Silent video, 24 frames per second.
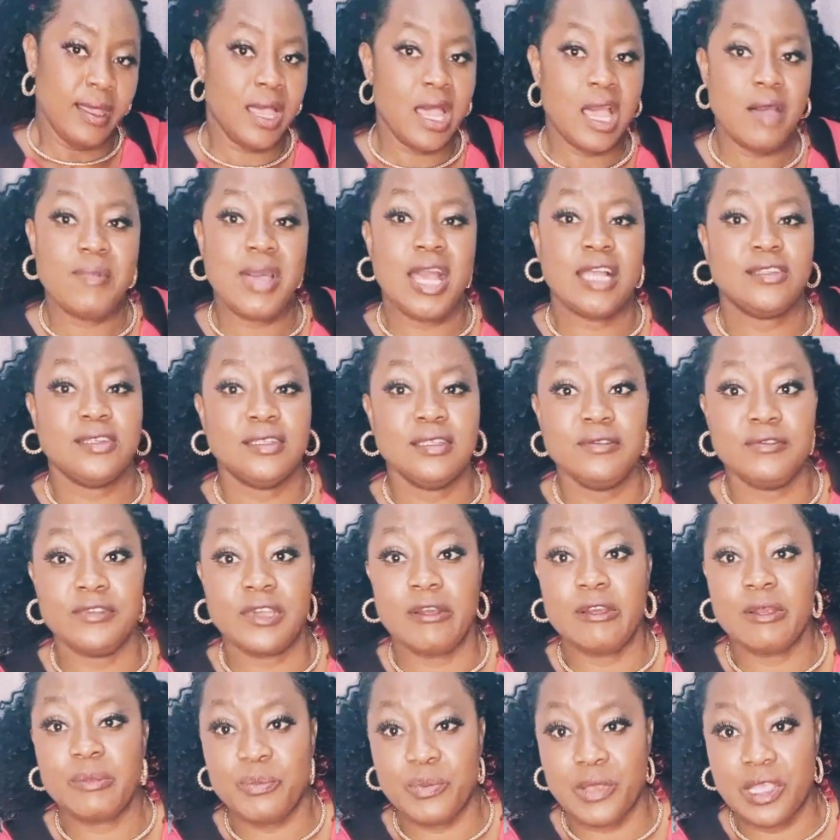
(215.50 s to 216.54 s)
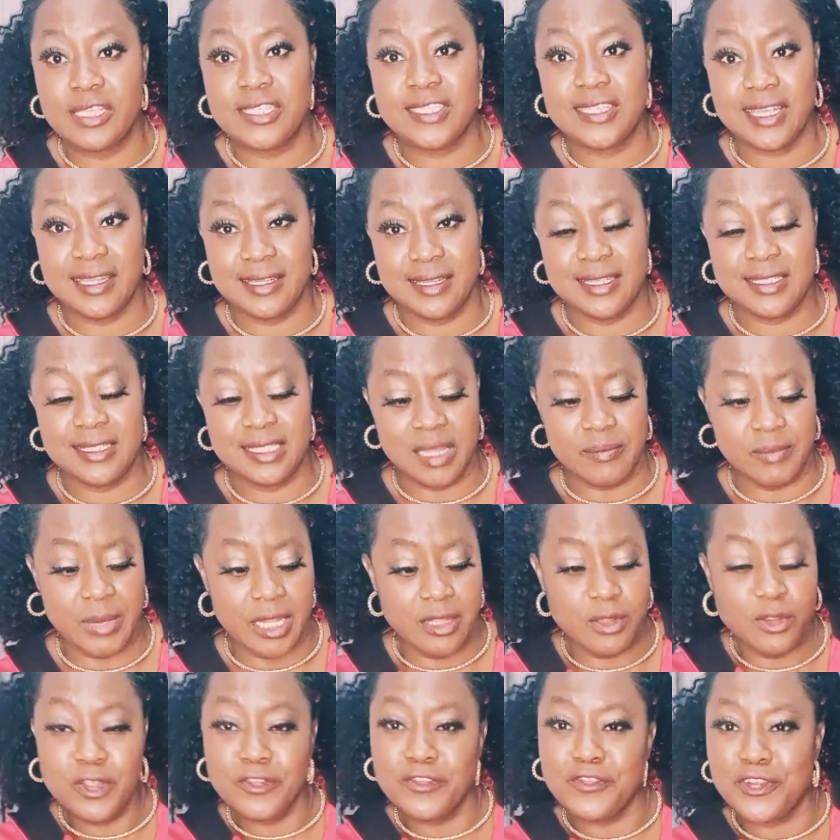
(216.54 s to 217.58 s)
I'm actually very patient this time. I
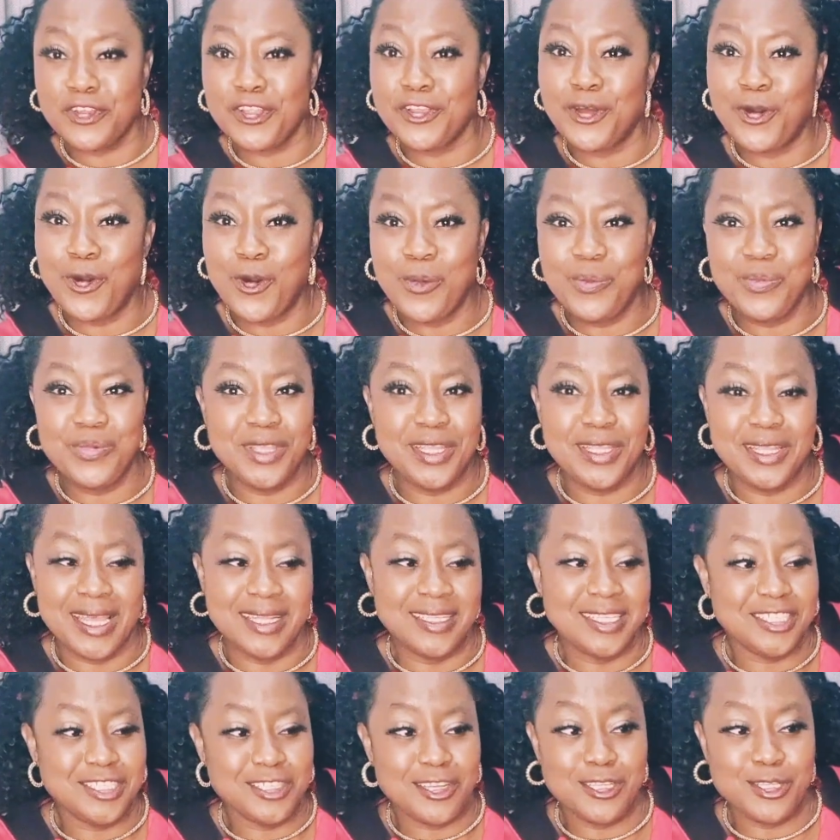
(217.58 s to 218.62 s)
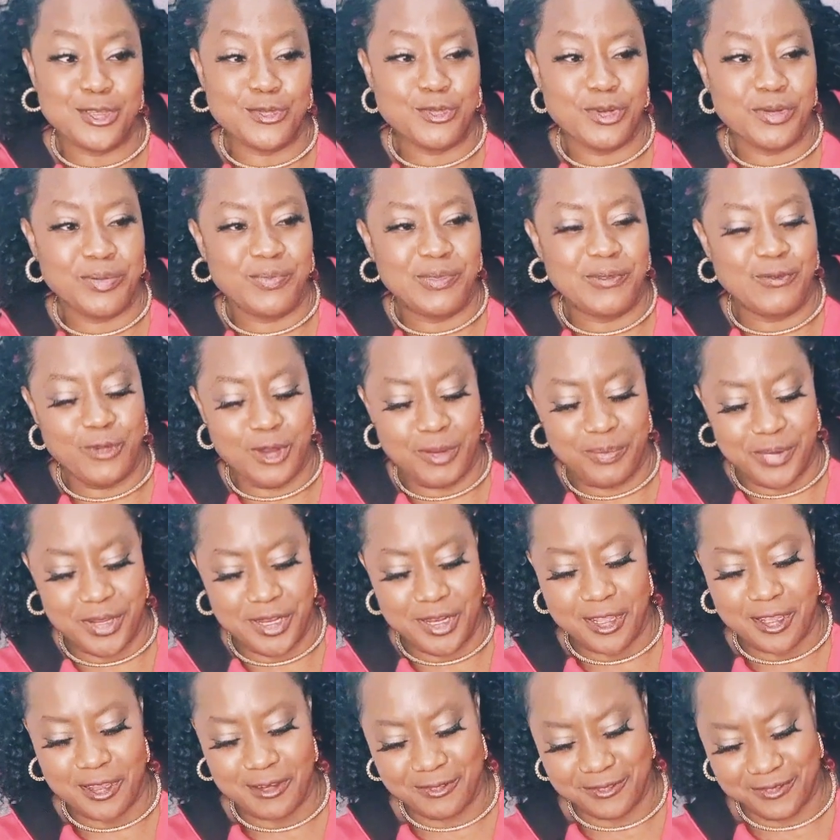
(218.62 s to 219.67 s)
look for the opening, I just rip it
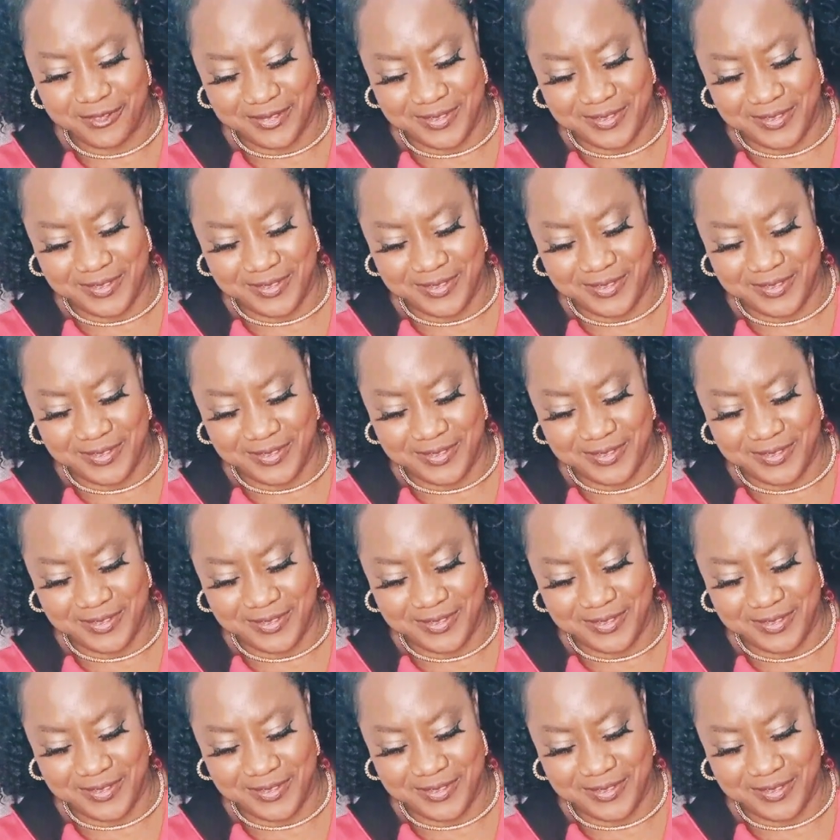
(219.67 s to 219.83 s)
out.